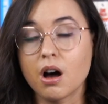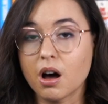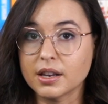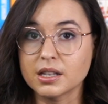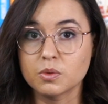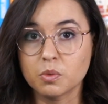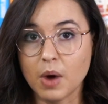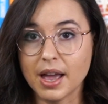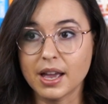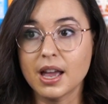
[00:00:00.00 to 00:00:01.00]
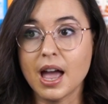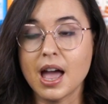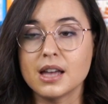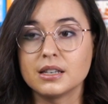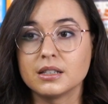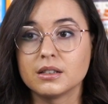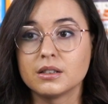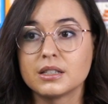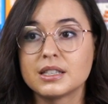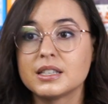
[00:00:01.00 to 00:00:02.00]
honest way and
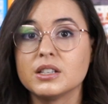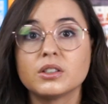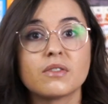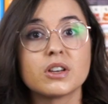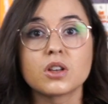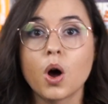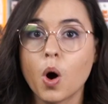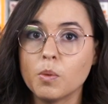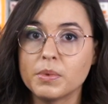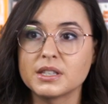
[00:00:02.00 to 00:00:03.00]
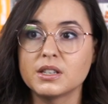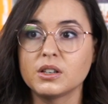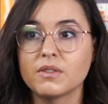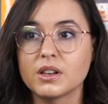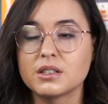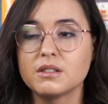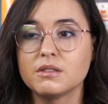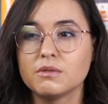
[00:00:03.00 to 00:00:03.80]
still give us hope and still give us